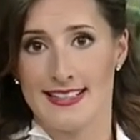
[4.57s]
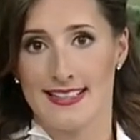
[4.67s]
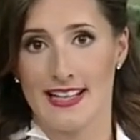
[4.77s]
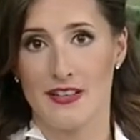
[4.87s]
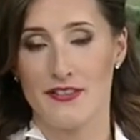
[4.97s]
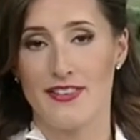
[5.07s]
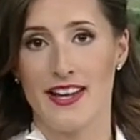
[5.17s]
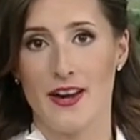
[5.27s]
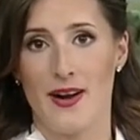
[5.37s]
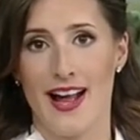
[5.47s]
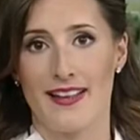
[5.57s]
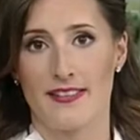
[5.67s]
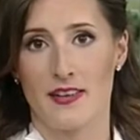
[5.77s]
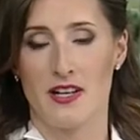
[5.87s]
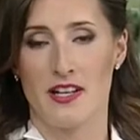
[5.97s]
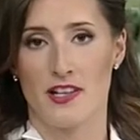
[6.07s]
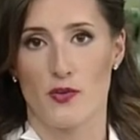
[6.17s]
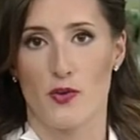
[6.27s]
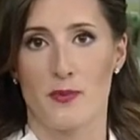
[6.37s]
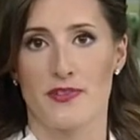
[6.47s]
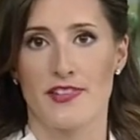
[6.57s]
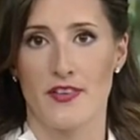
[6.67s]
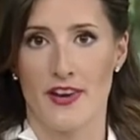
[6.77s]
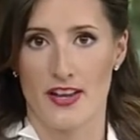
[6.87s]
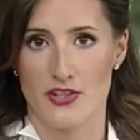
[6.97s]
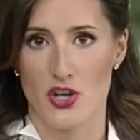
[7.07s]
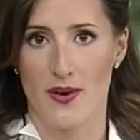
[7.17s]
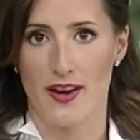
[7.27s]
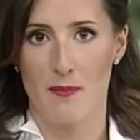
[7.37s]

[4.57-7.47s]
Now, video has emerged from Syria showing